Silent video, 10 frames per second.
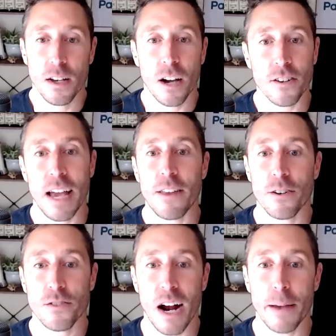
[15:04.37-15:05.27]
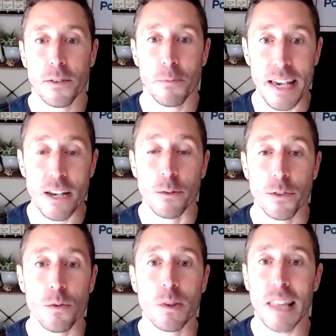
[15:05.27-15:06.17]
hunter-gatherer tribes may go
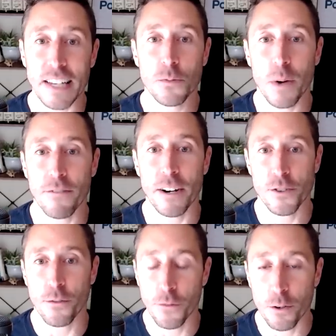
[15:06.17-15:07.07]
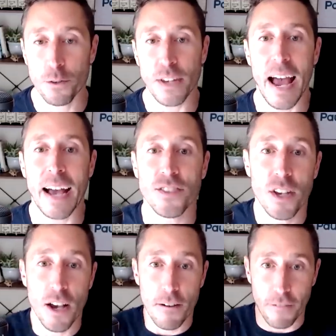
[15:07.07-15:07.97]
to less preferential foods, as
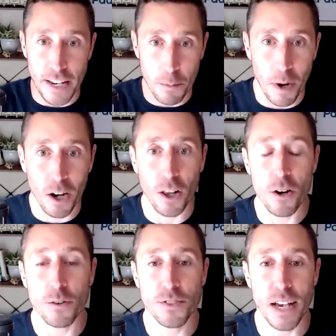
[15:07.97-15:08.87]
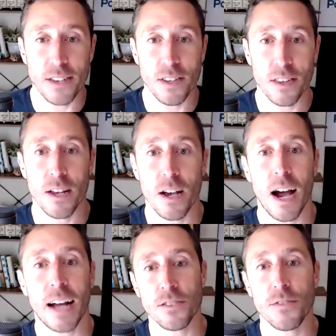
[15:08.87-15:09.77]
Frank Marlow says in the
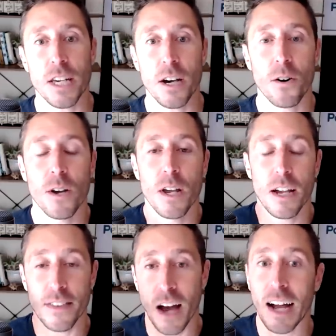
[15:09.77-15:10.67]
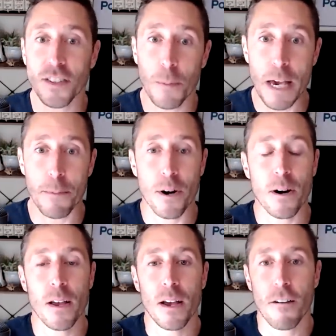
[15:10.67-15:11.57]
Hadza video, in the Hadza
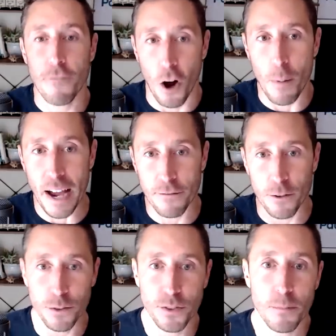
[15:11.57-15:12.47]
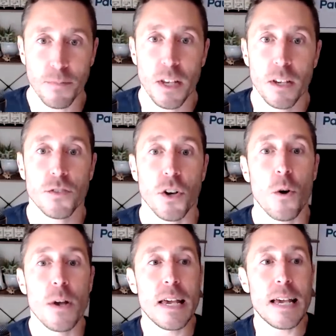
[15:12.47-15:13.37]
paper, fallback foods.
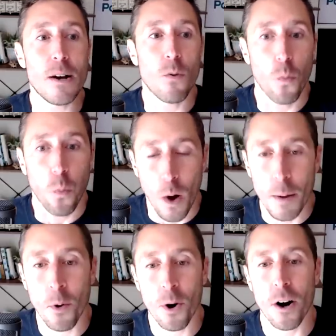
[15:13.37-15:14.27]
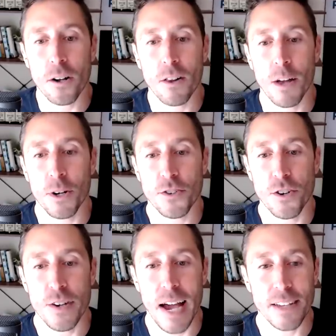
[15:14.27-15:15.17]
So one more article I want to show
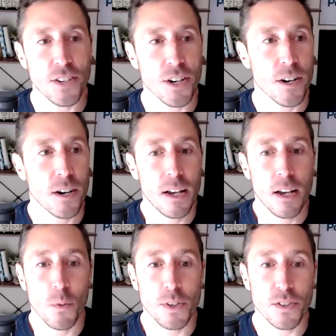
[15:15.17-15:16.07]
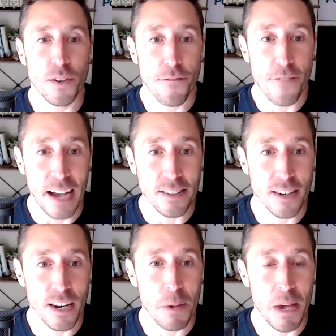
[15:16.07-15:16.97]
you guys here, which is a fascinating